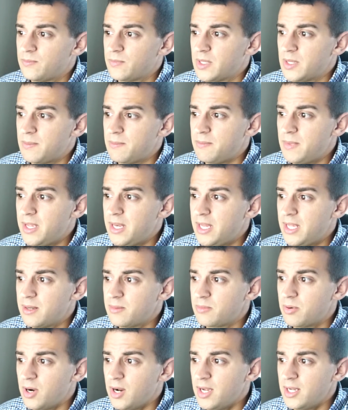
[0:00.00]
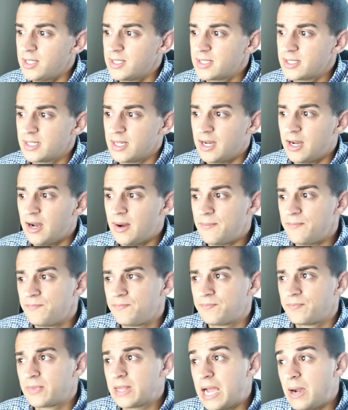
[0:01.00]
The median price,
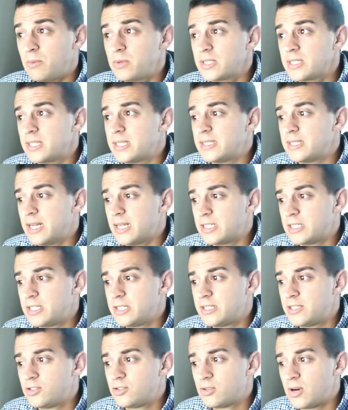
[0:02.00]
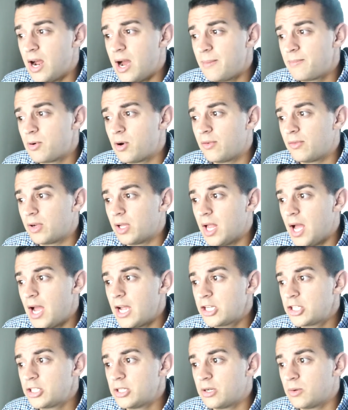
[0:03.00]
that was a drop over
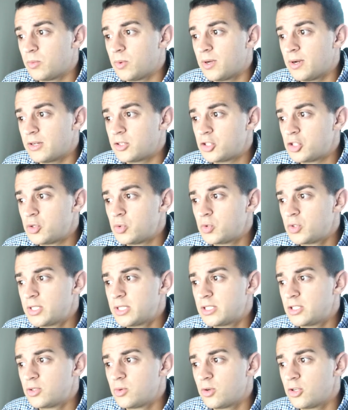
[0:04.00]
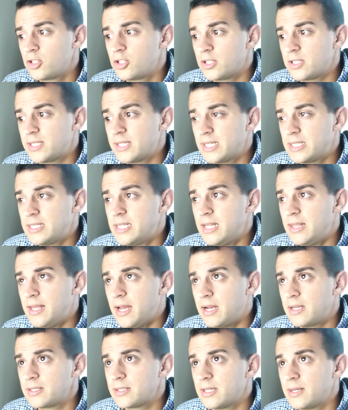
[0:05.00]
last year. We are at
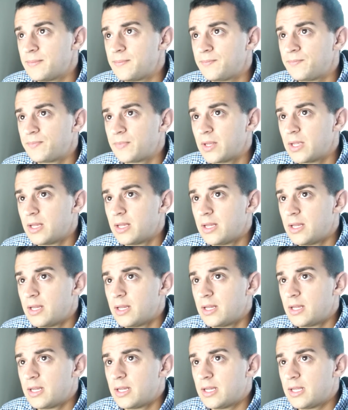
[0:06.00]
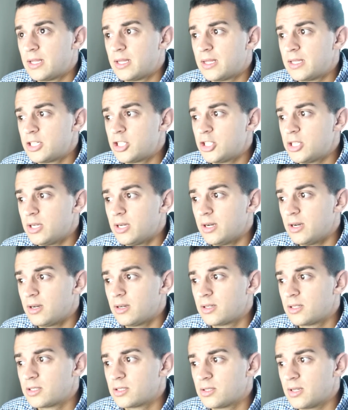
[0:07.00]
216,000 this
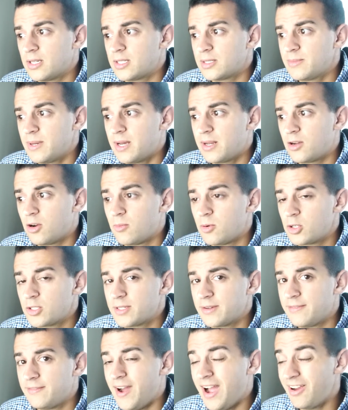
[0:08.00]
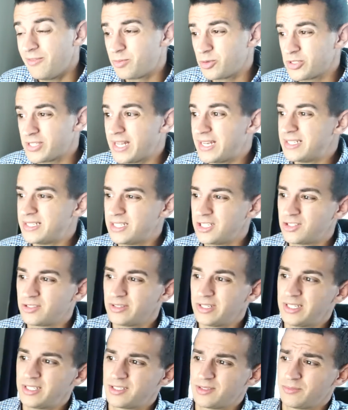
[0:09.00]
year, so that's about almost a 5%
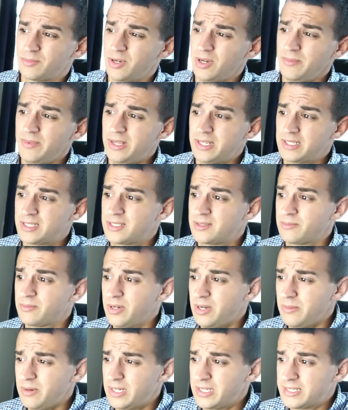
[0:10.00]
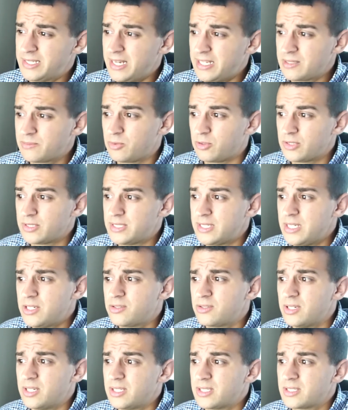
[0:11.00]
decrease. Pretty big sizable
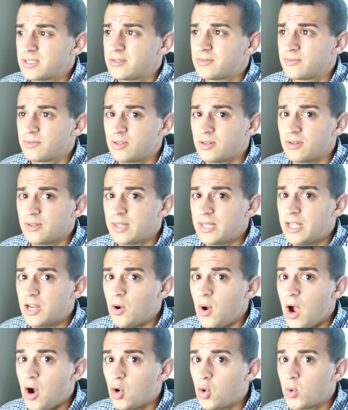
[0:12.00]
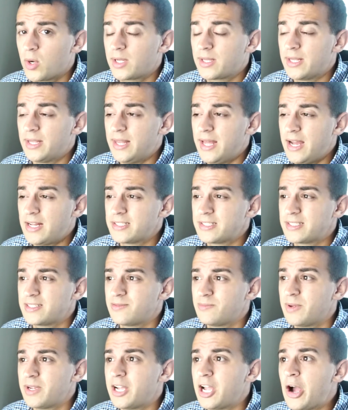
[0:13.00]
decrease for how quickly the houses
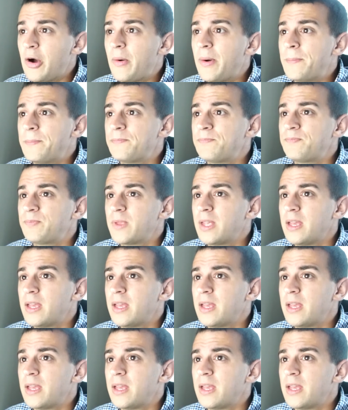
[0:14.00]
have been going.